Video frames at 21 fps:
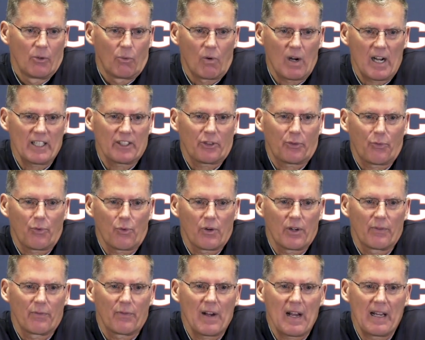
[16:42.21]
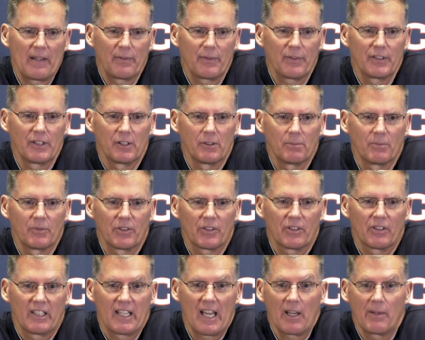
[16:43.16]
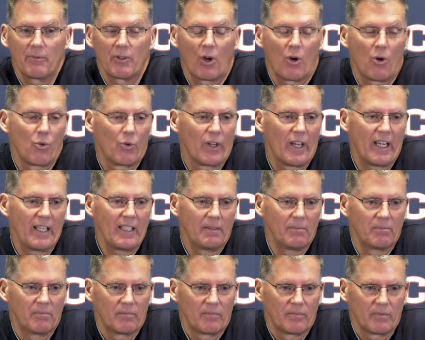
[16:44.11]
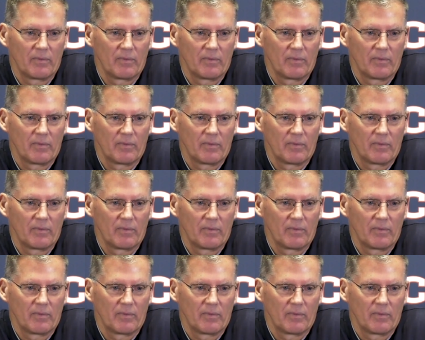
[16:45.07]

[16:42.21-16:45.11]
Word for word: watch 4 and 5 films, game, the whole game.